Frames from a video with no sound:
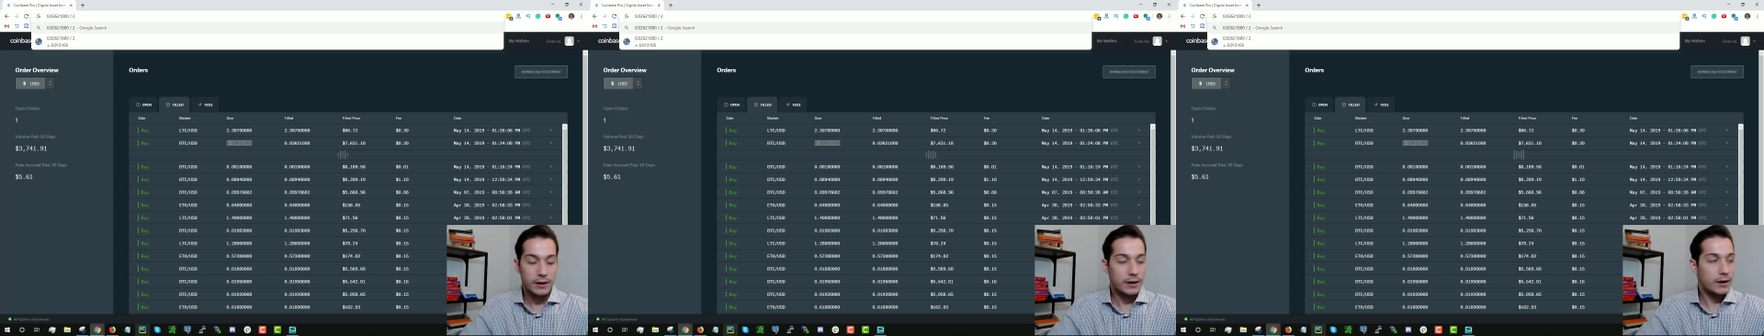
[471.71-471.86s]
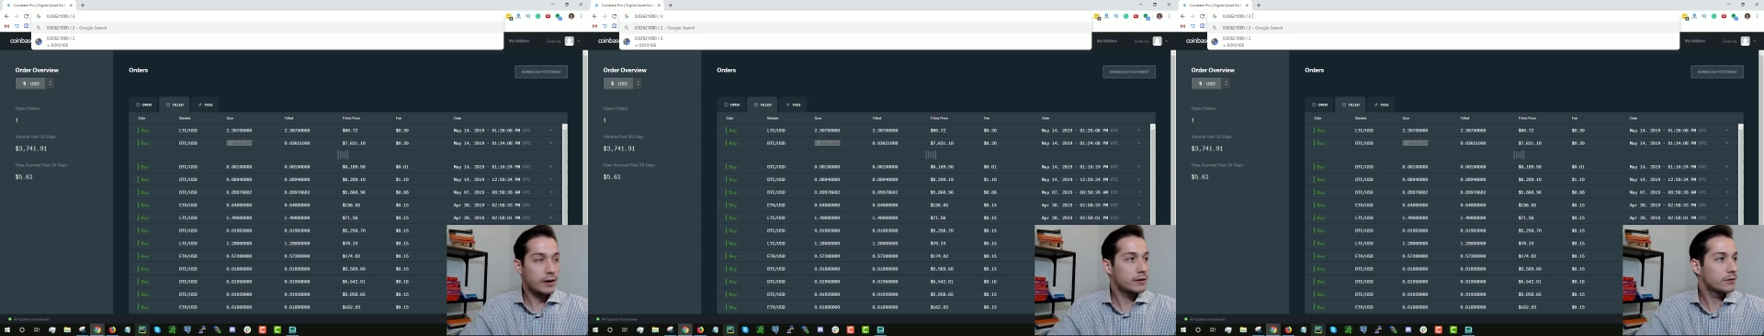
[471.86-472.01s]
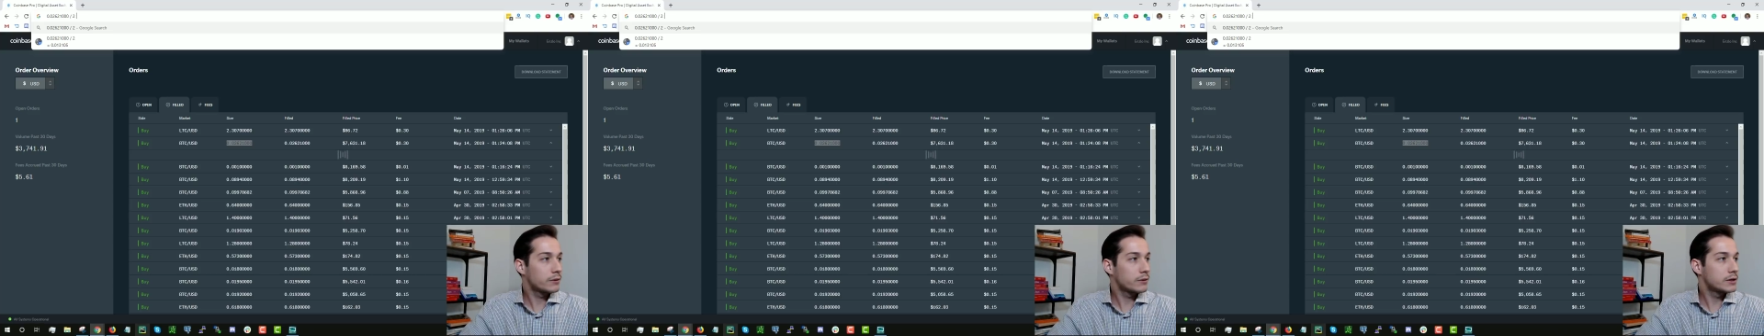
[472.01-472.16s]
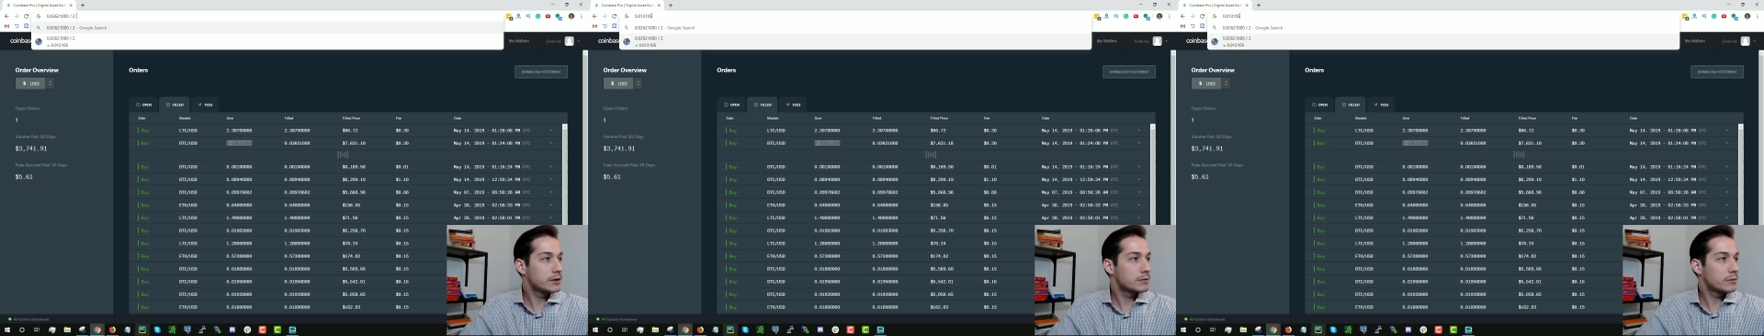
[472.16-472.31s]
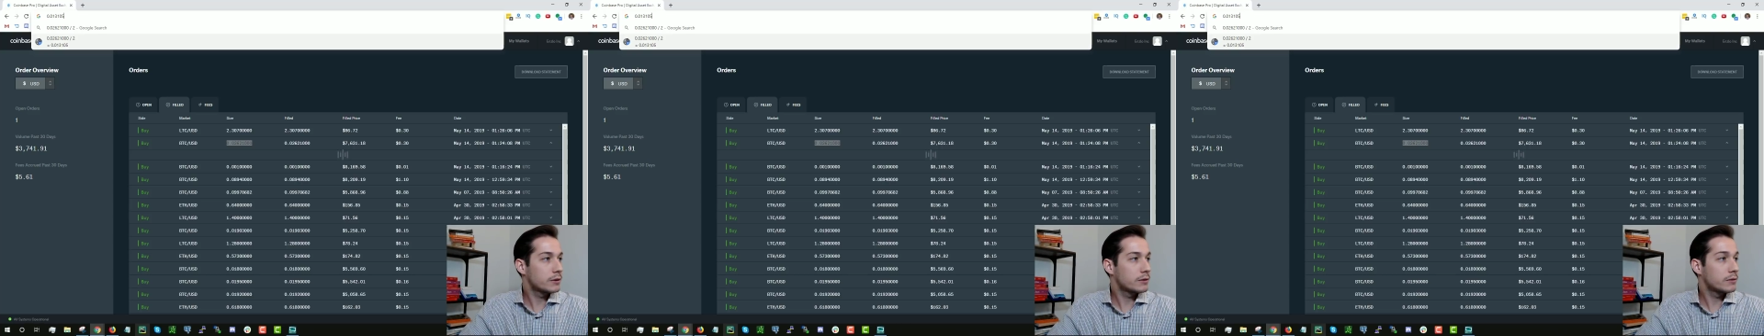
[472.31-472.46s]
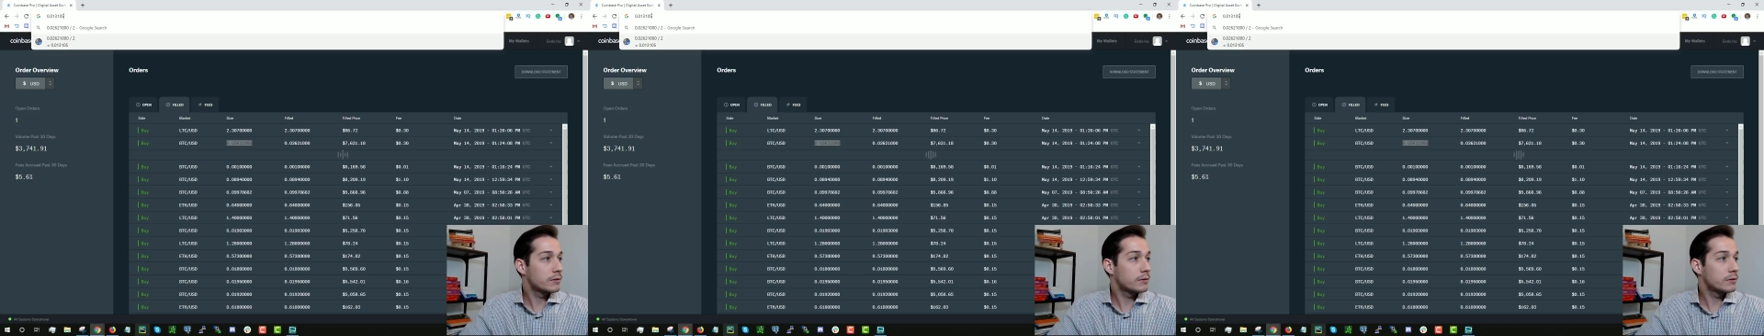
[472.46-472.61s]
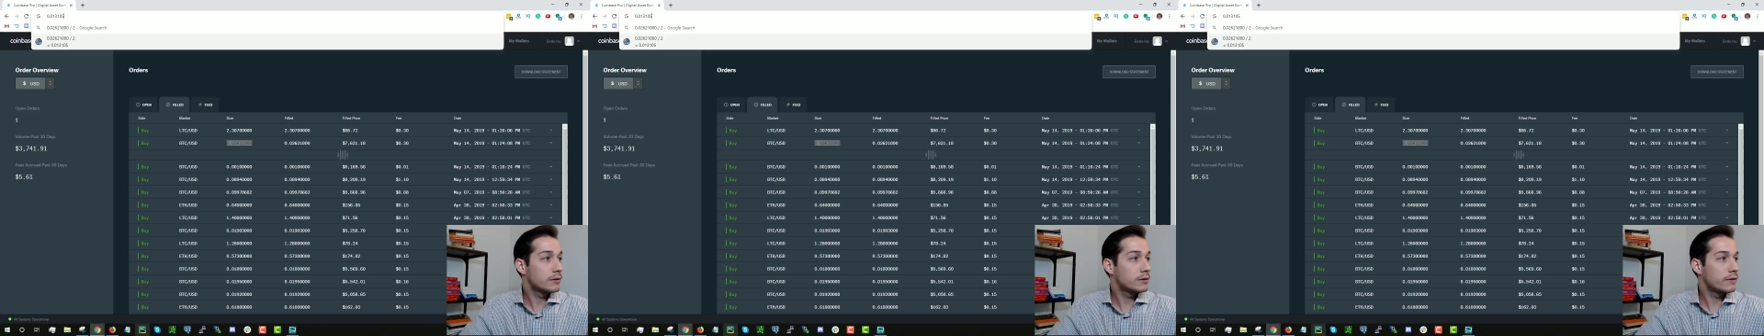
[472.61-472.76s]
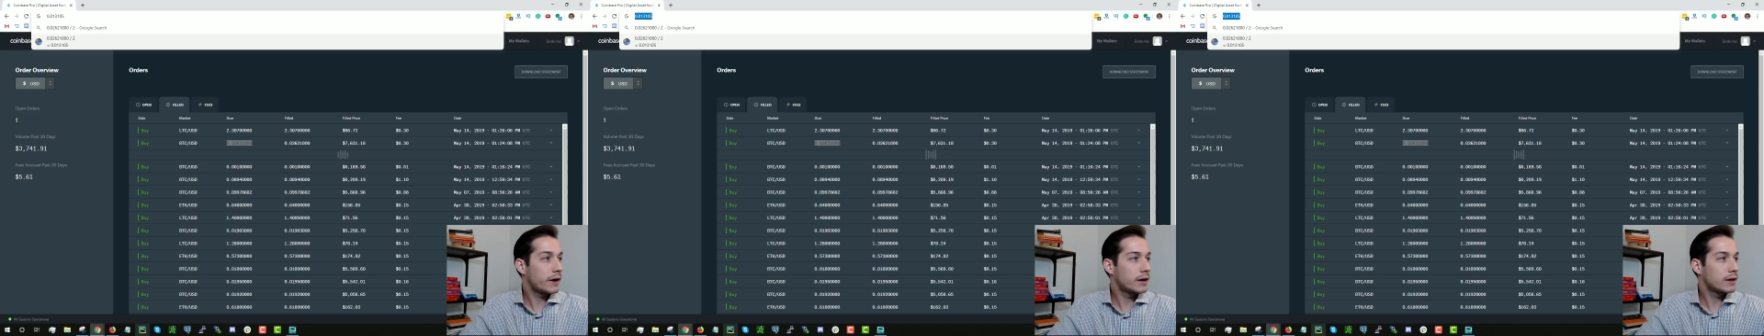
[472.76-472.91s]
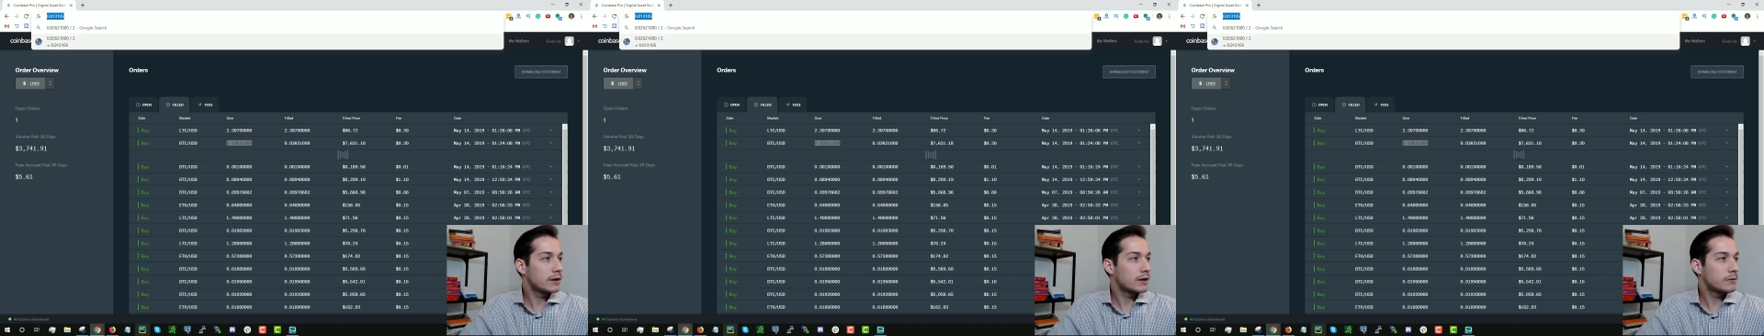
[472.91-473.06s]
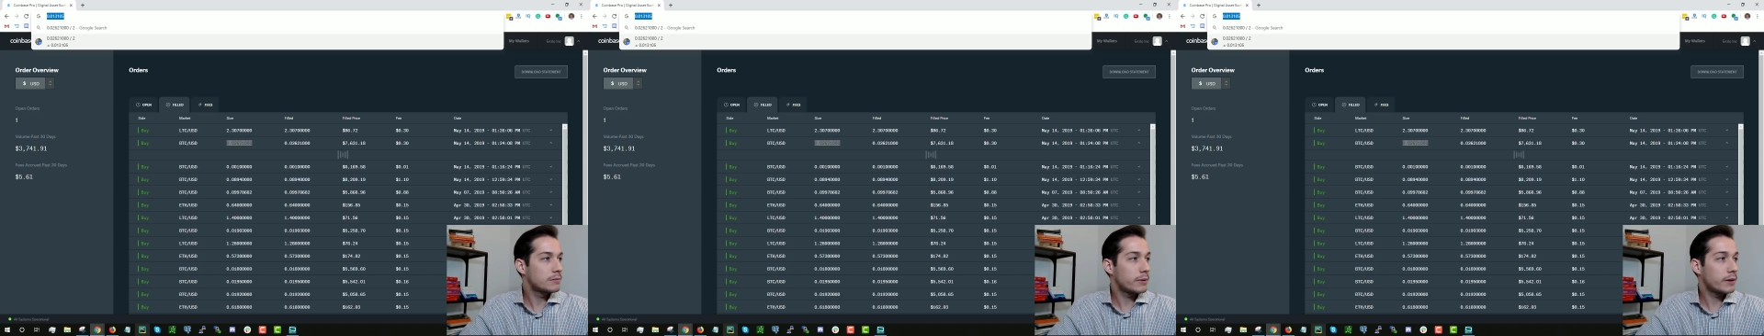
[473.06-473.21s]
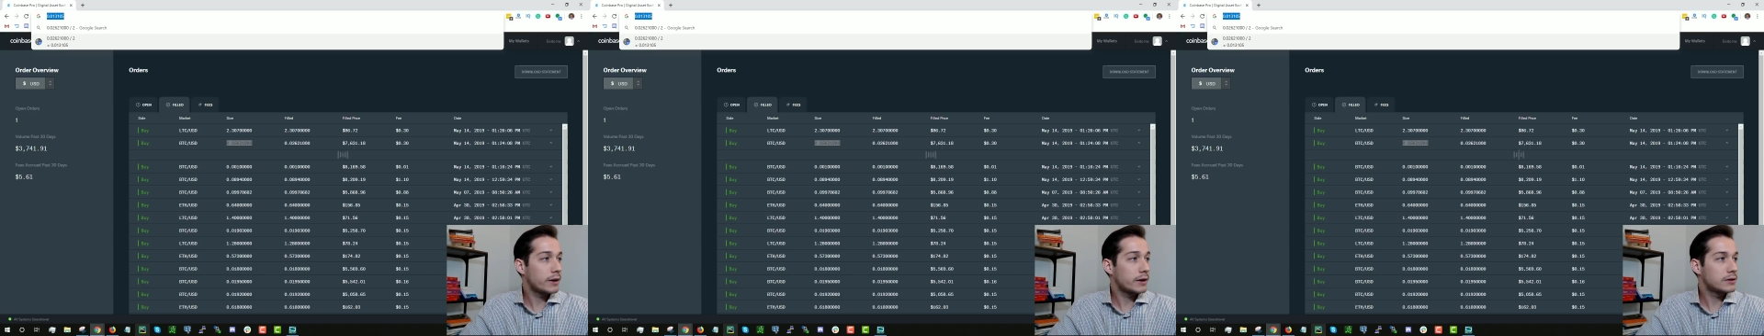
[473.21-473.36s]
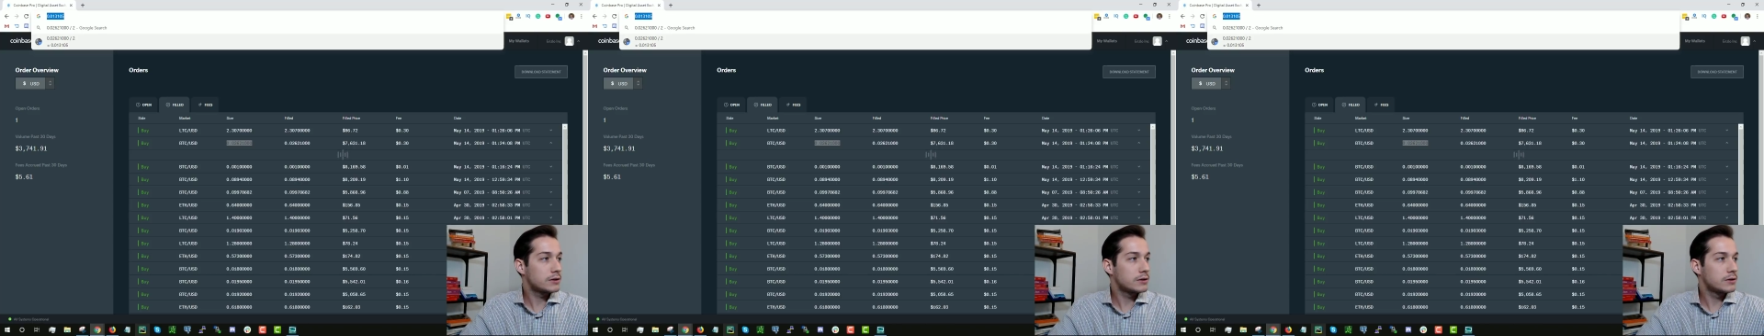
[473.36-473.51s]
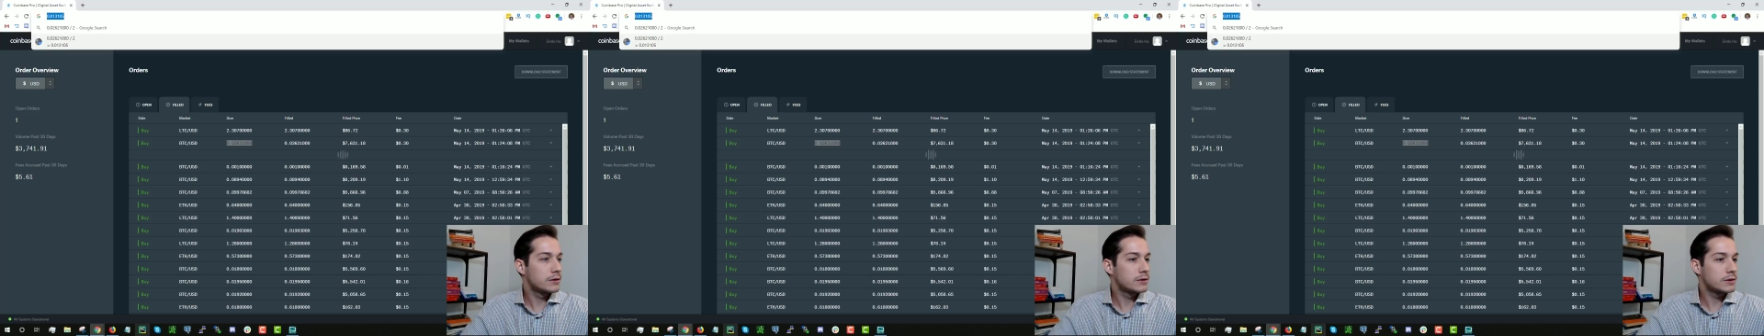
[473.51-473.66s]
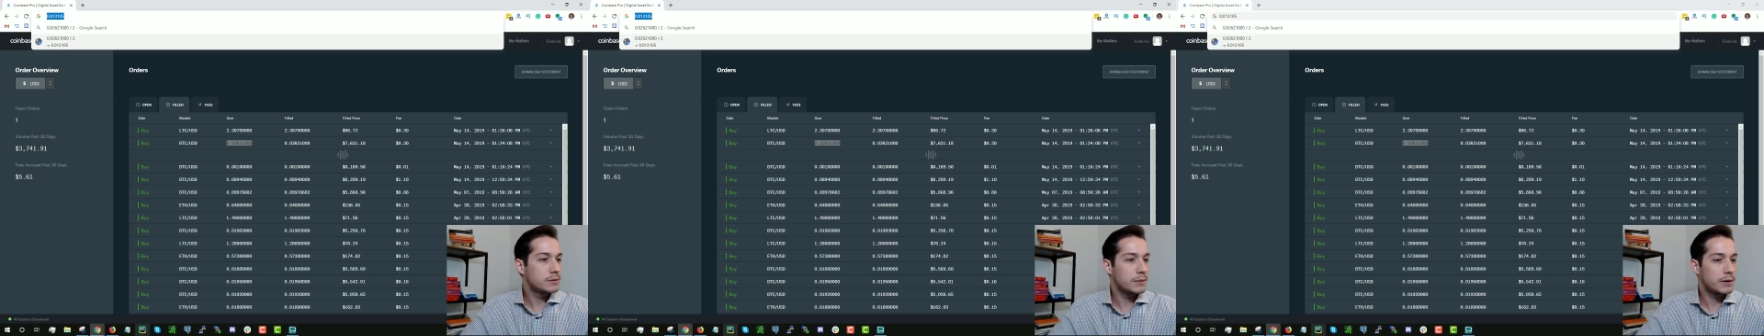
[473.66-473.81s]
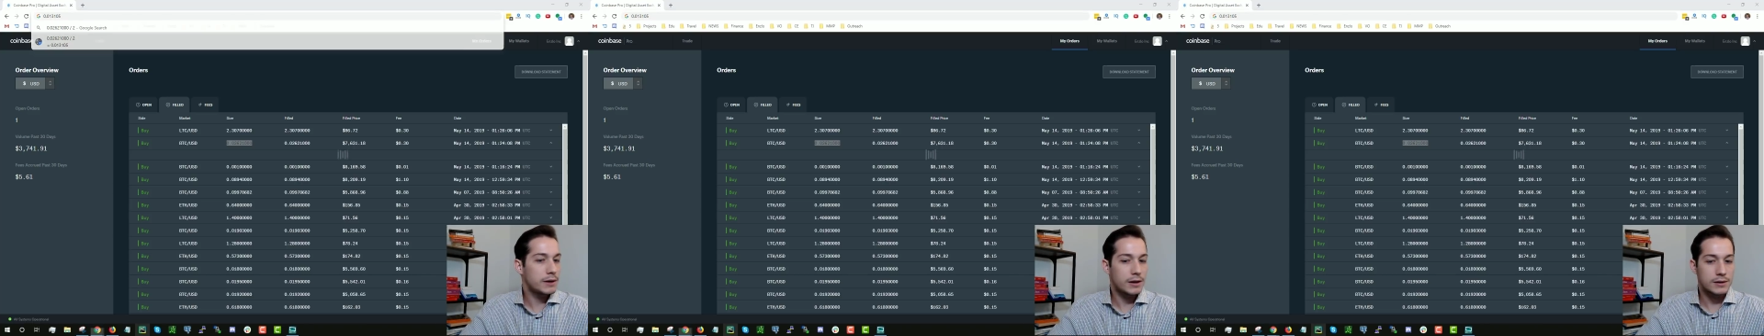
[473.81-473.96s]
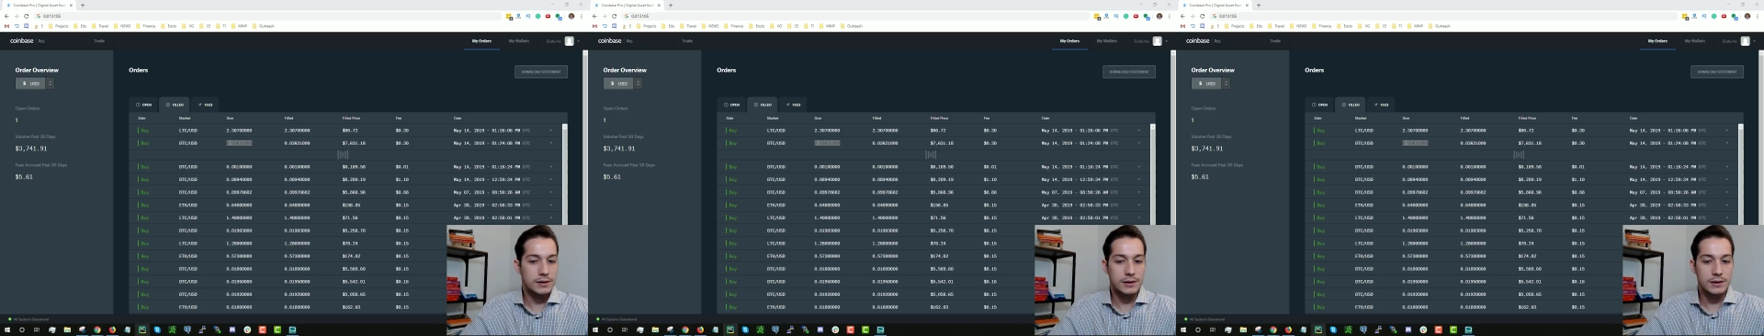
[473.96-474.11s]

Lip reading: And the reason we're dividing it by 2 is because it's